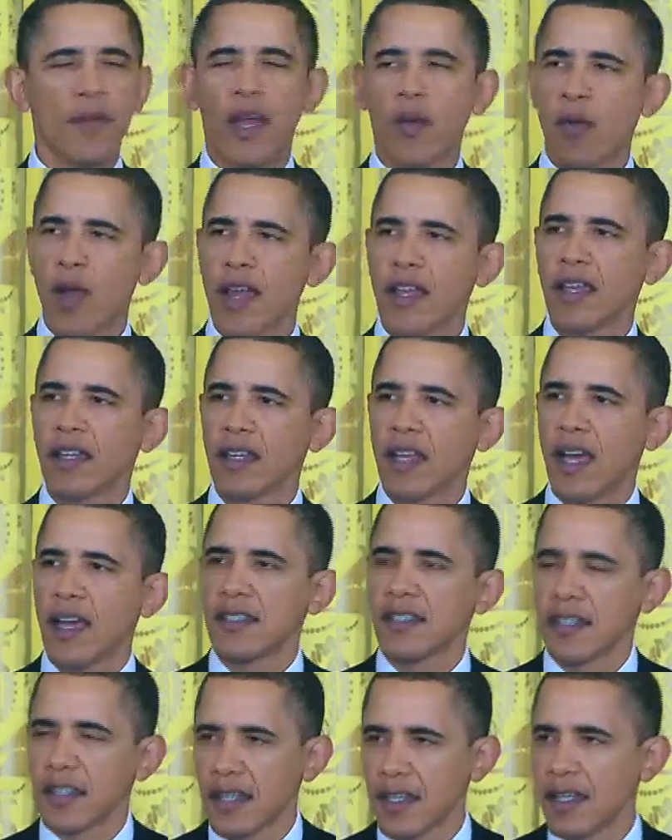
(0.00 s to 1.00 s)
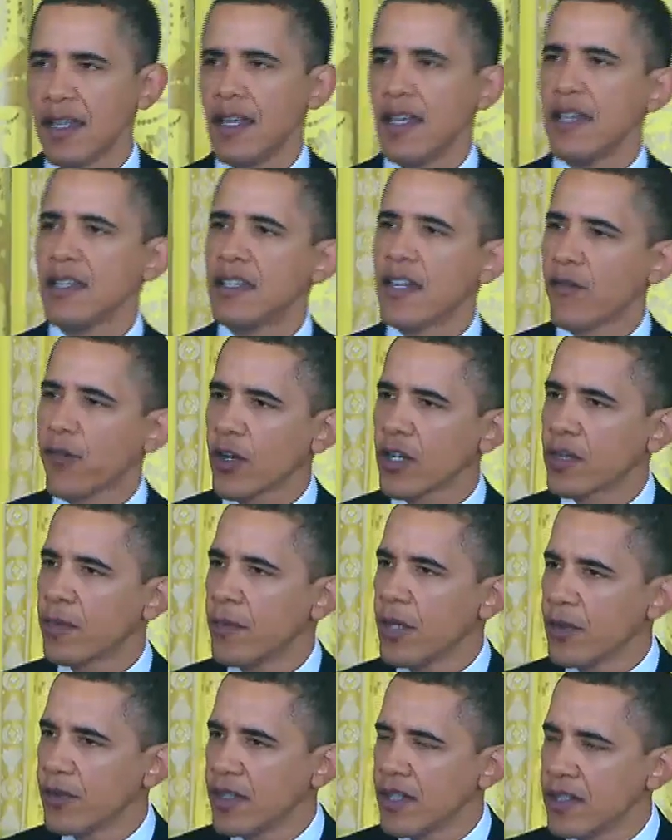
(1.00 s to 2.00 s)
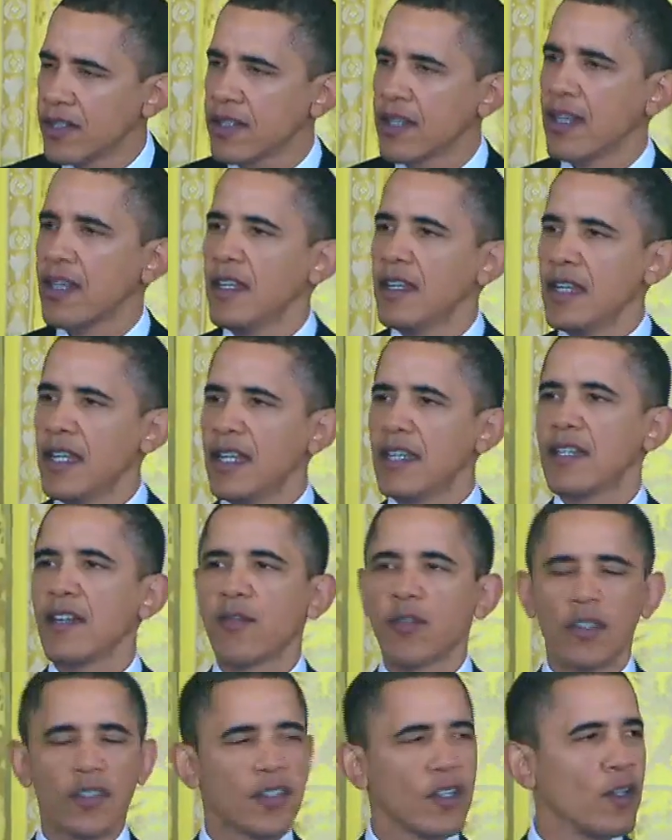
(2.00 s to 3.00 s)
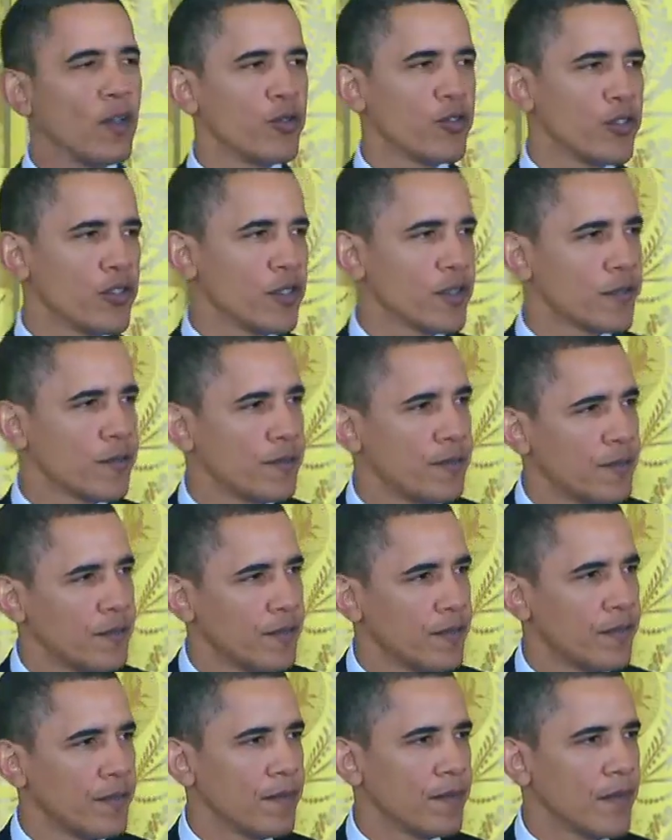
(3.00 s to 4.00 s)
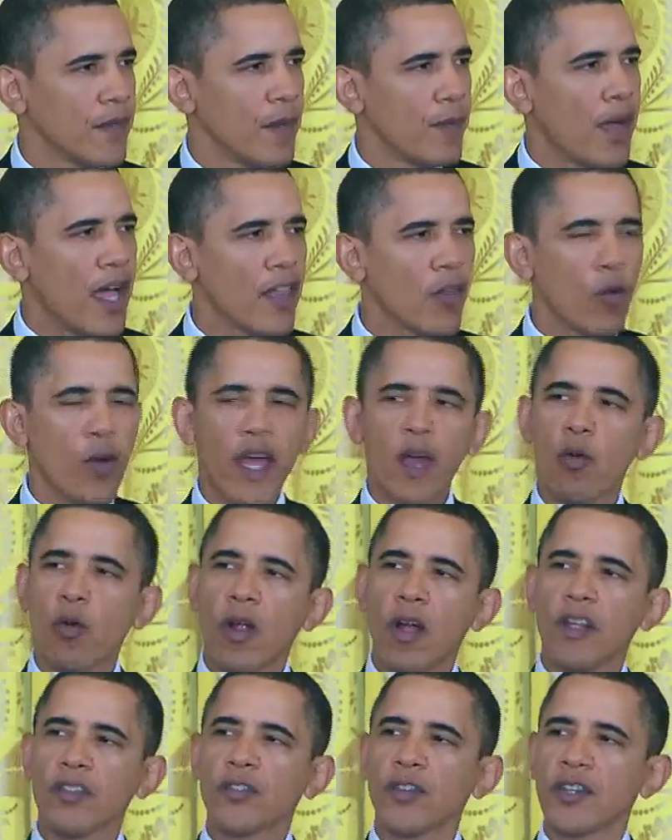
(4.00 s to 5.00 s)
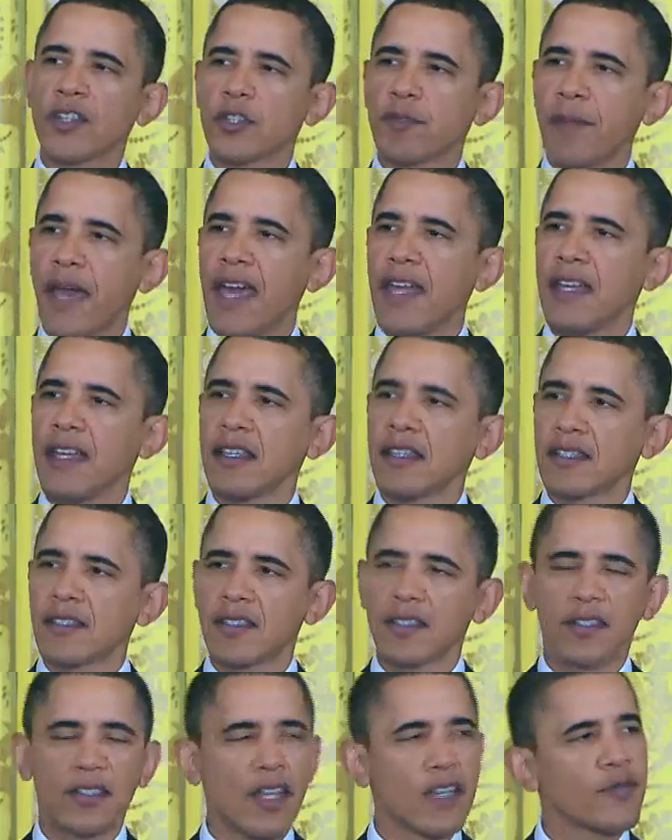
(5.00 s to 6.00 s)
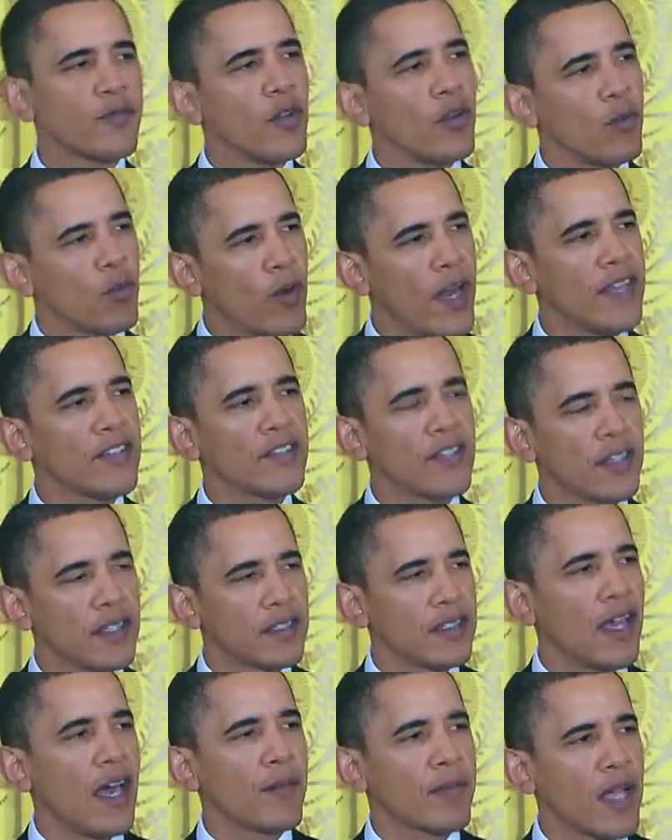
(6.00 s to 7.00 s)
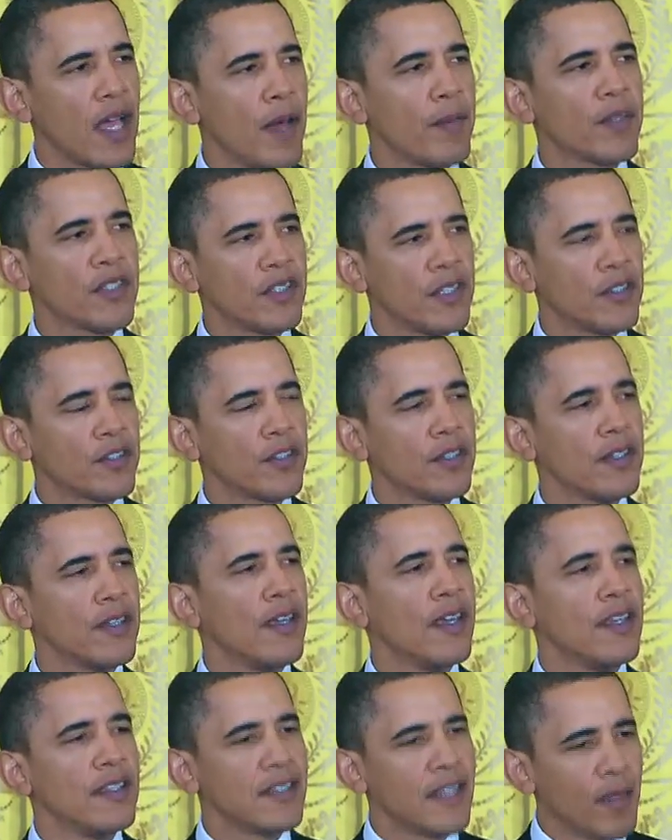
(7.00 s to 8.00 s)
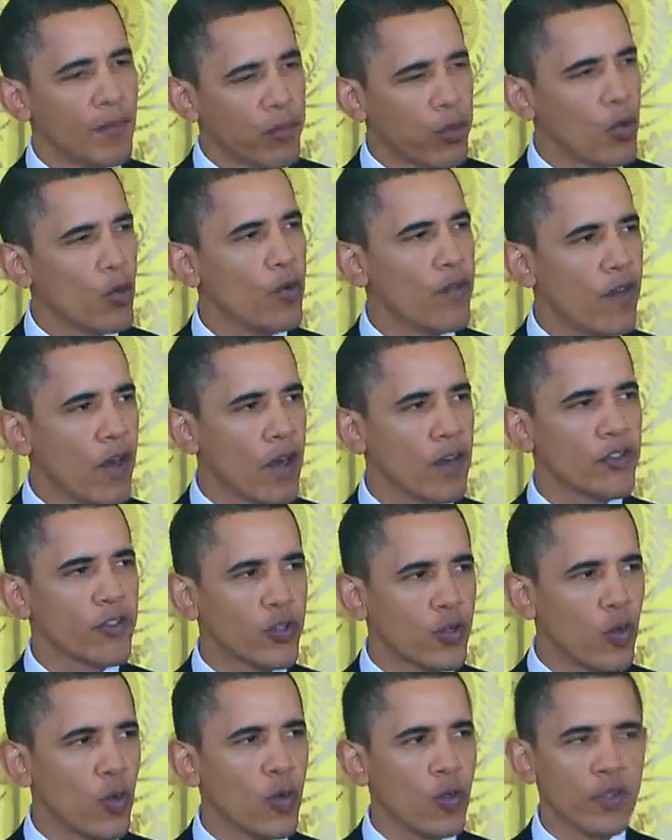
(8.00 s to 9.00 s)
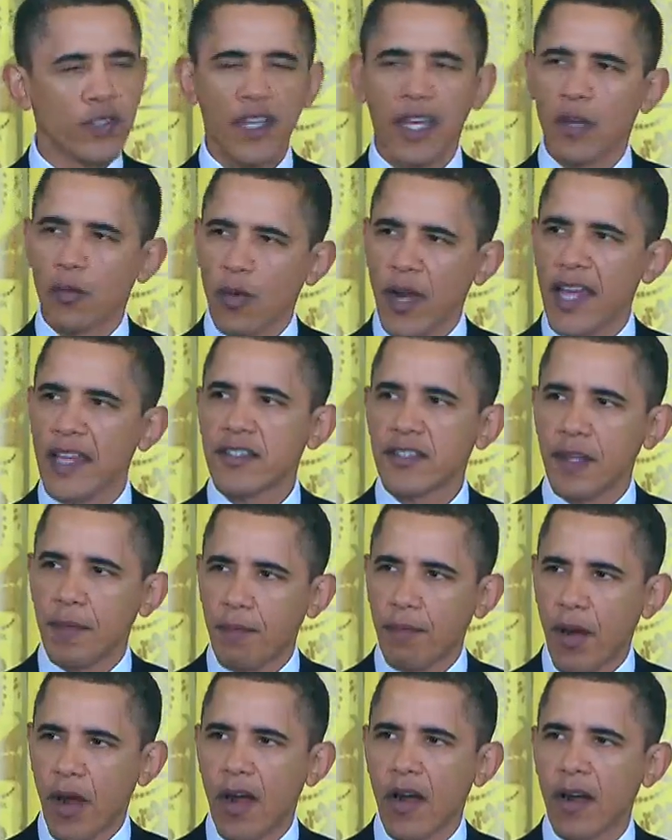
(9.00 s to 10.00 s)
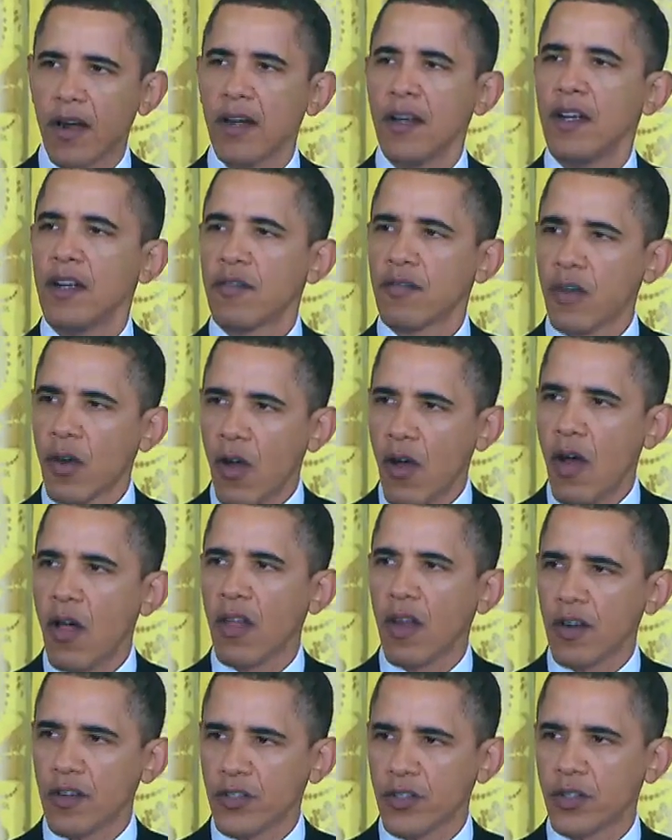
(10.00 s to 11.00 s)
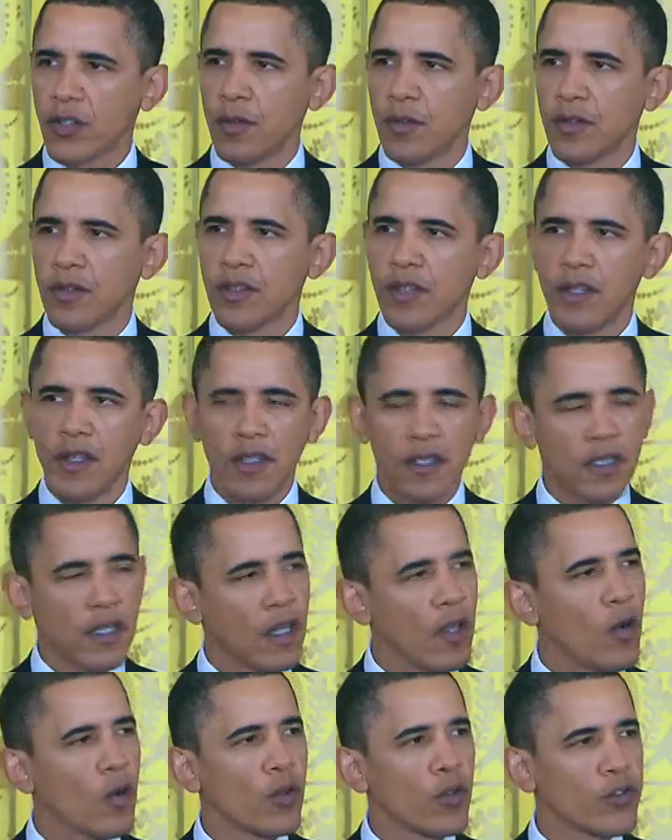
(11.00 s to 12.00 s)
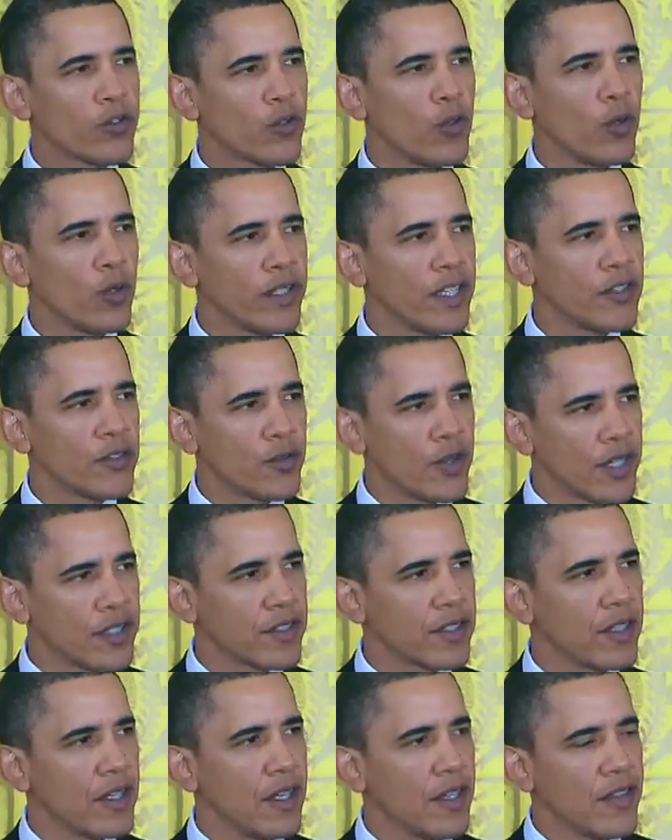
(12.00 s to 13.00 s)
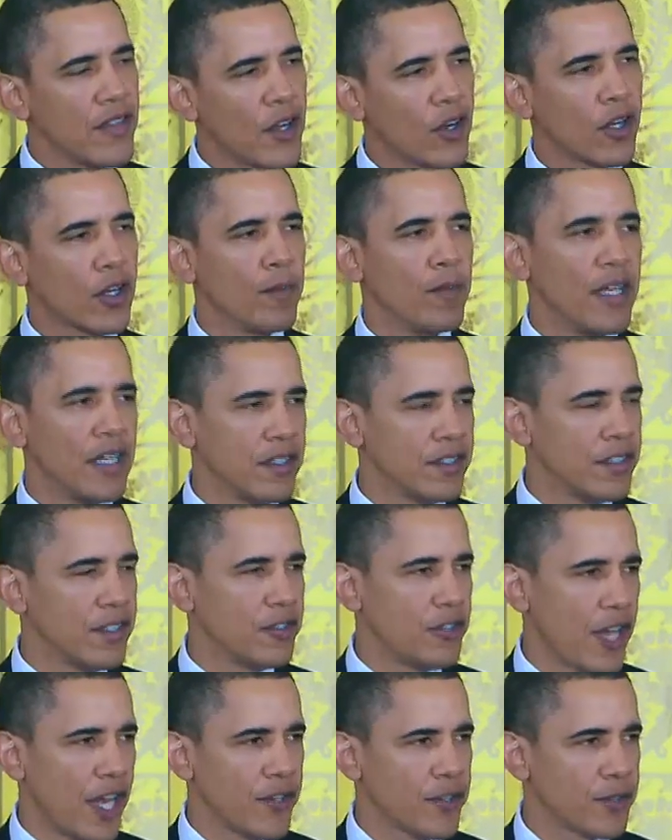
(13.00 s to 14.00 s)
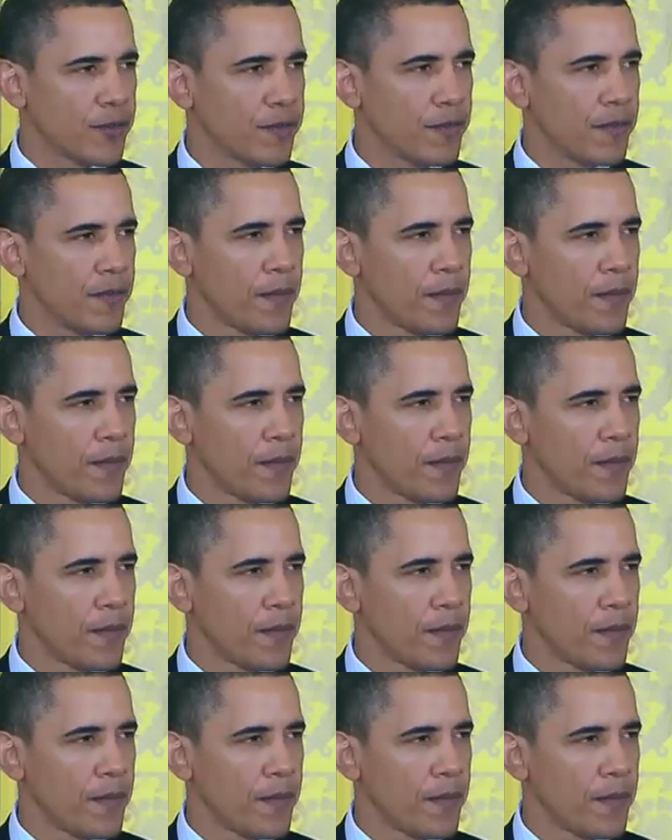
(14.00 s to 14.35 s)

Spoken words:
by recognizing that different communities need different solutions. And by the way, we're also expanding the successful Race to the Top competition to improve our schools and raise the bar for all our students to local school districts that are committed to change.